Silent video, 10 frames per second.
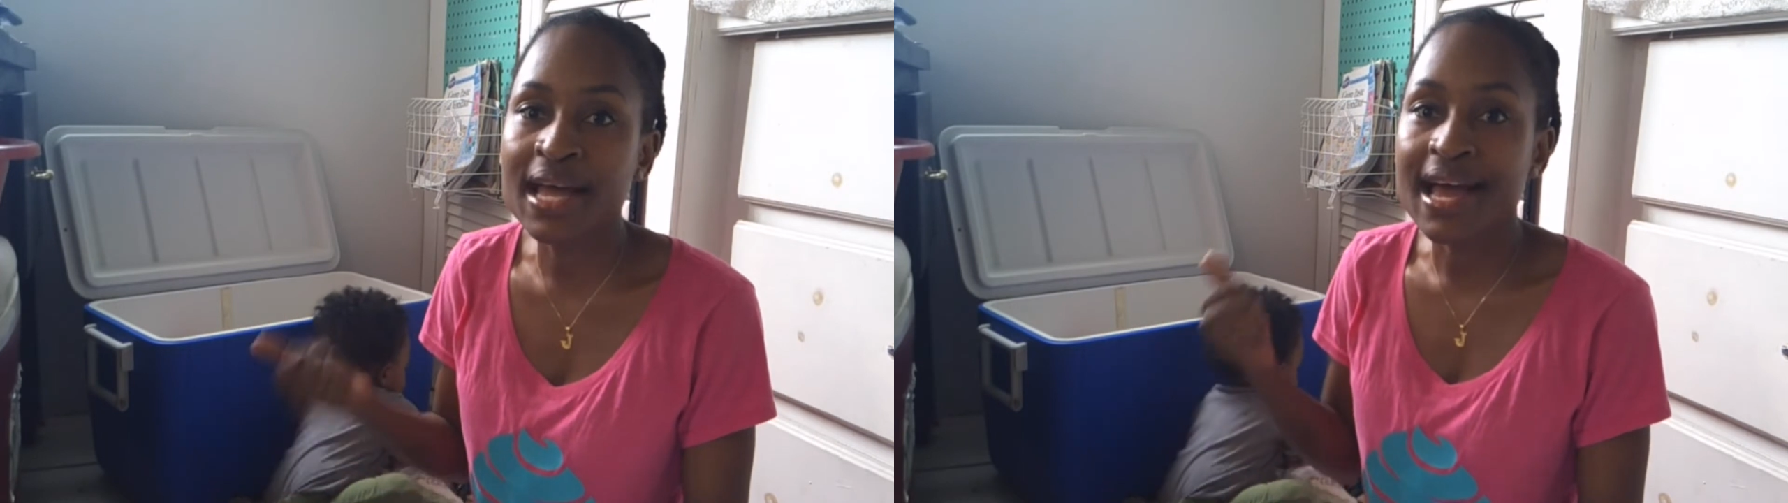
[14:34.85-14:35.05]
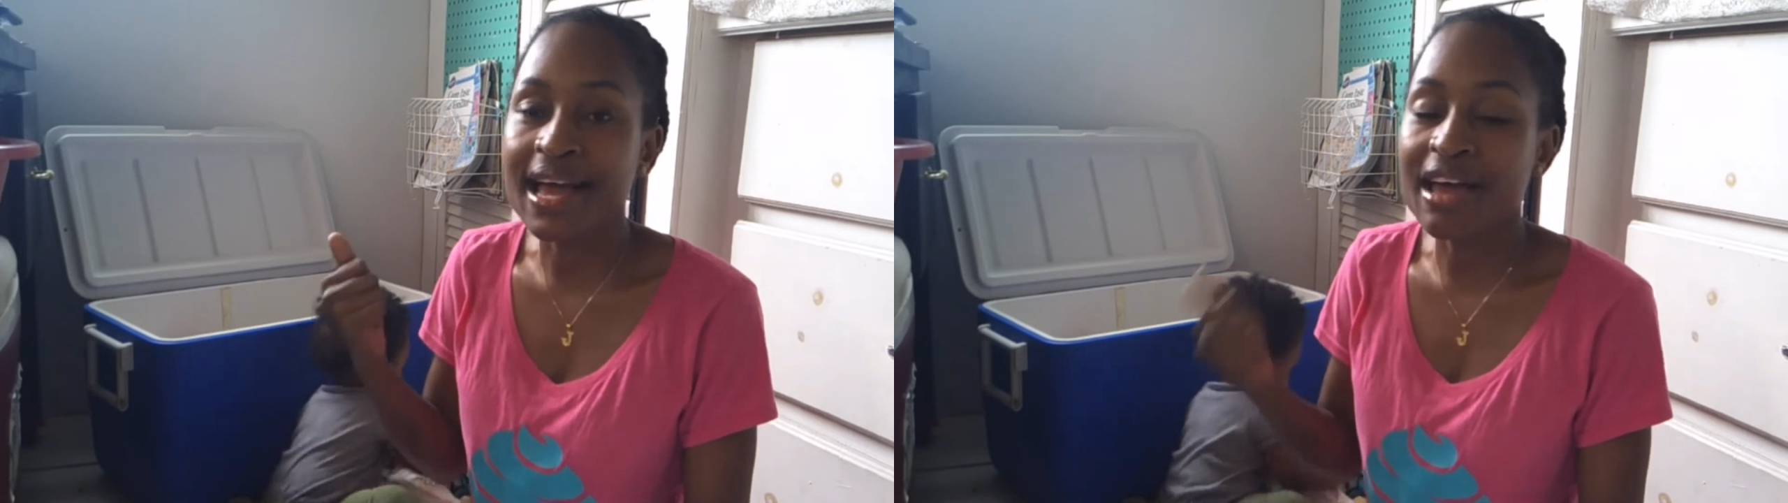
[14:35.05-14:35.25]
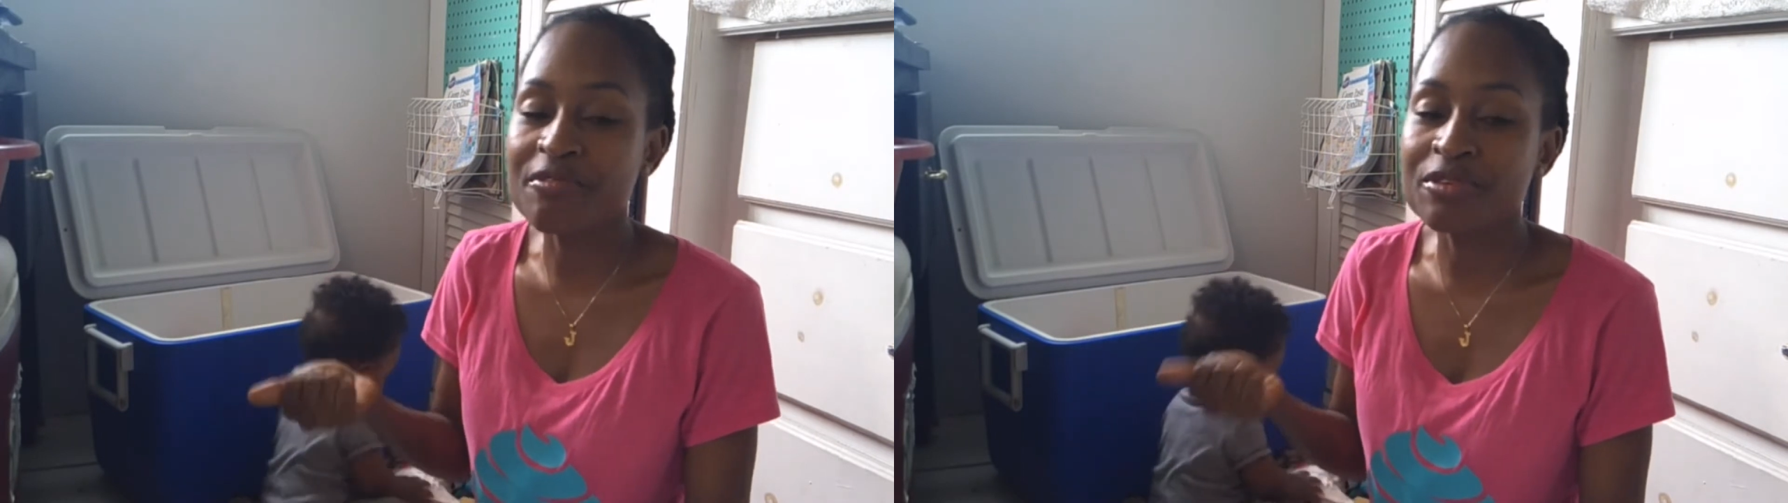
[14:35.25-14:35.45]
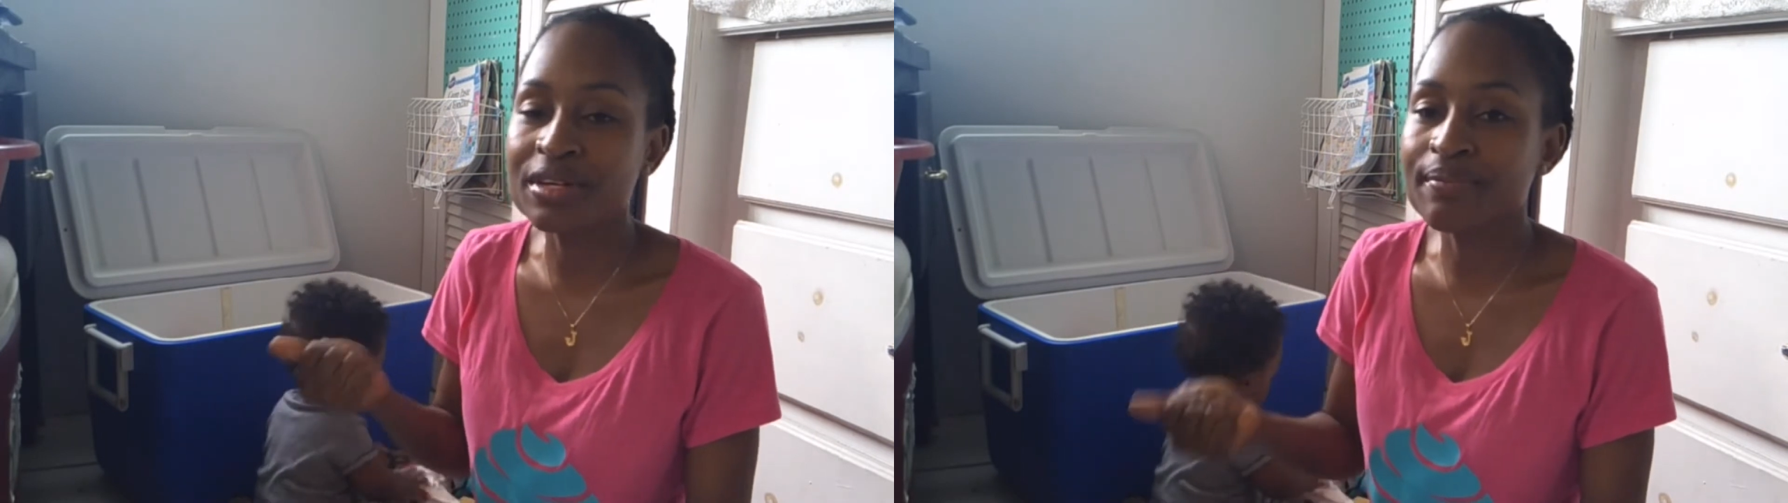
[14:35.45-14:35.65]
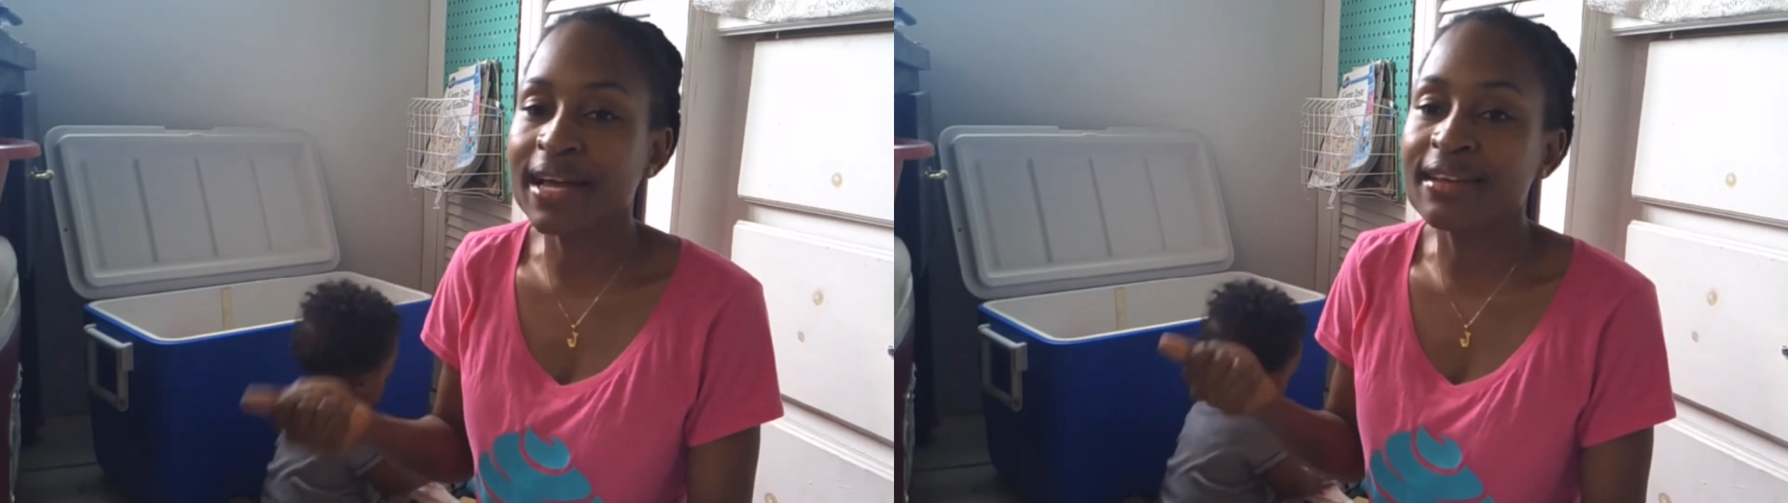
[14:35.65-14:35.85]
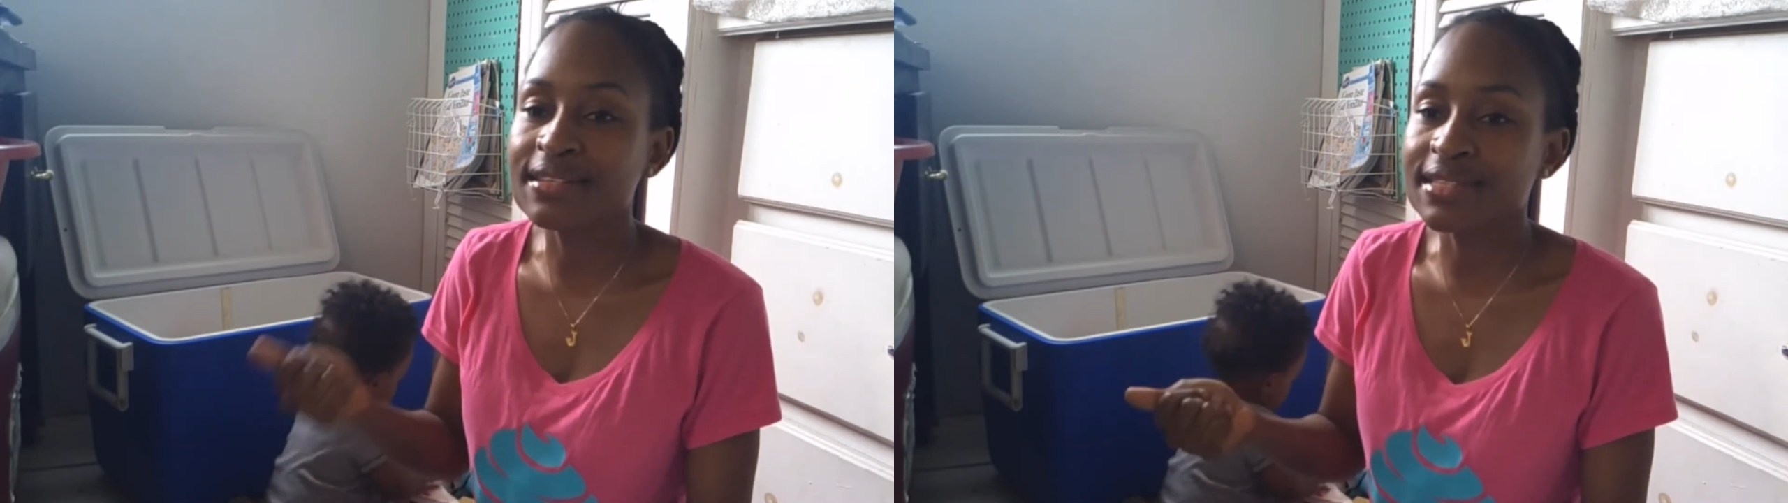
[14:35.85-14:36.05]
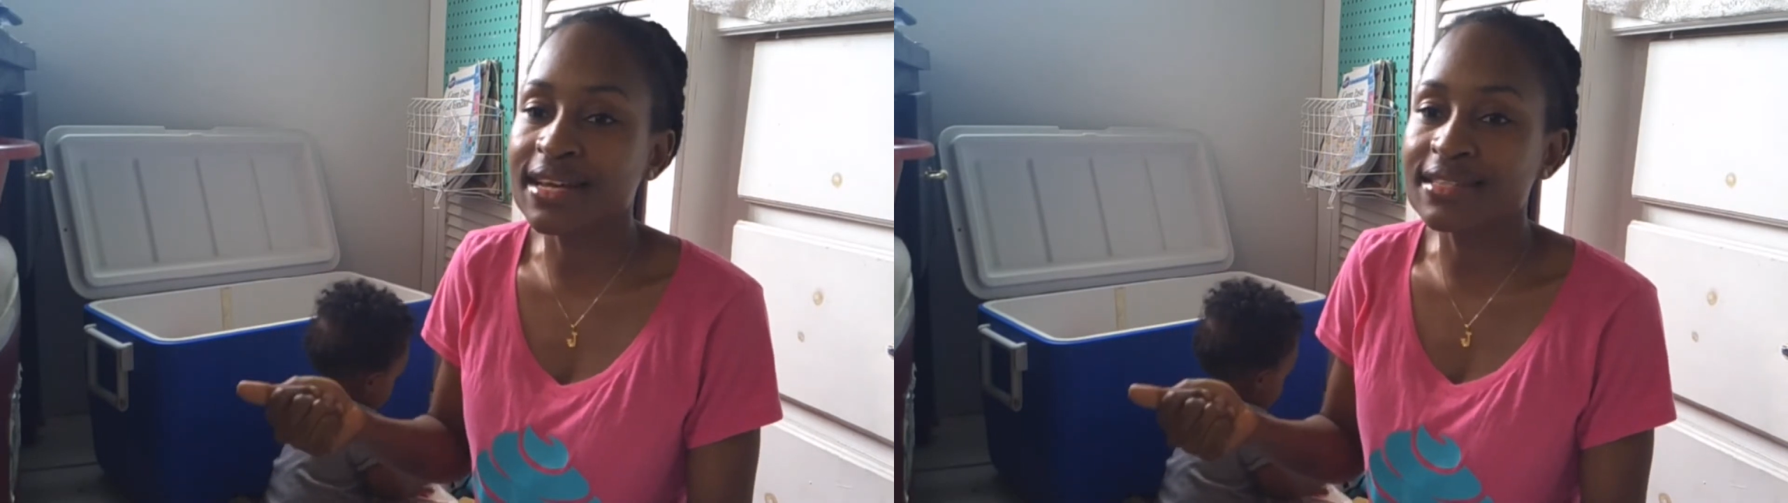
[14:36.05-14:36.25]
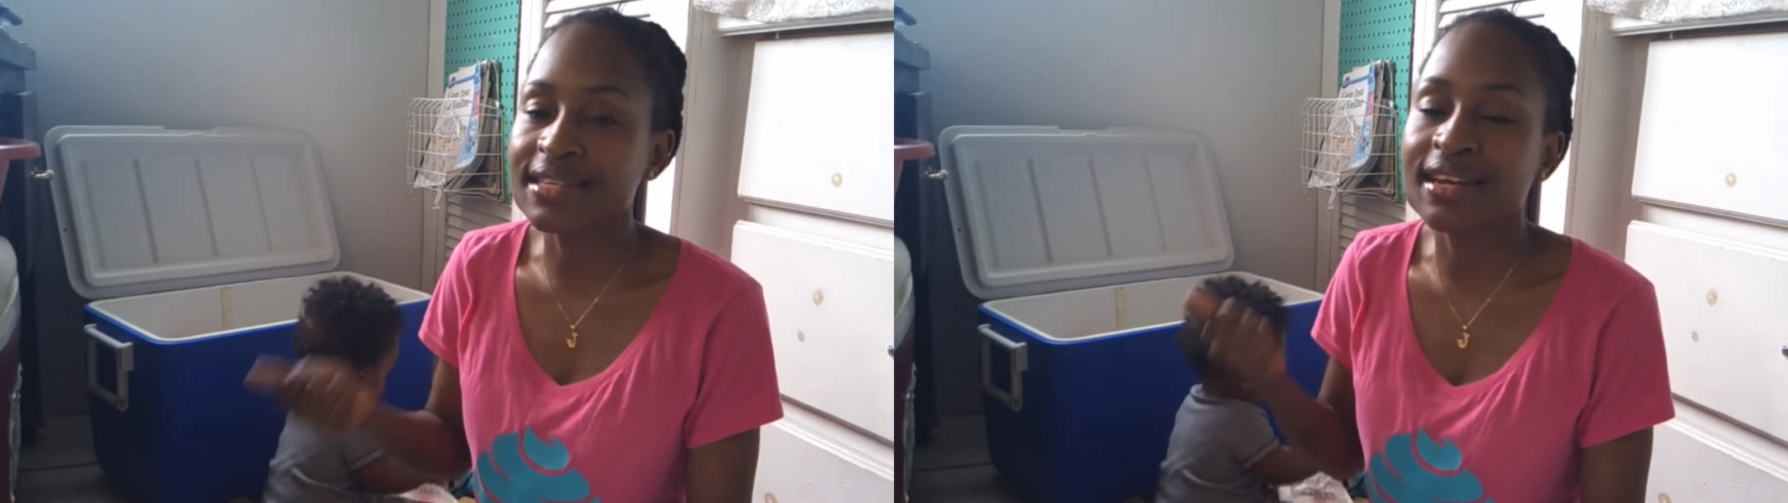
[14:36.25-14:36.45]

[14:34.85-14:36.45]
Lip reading: I have really bad anxiety,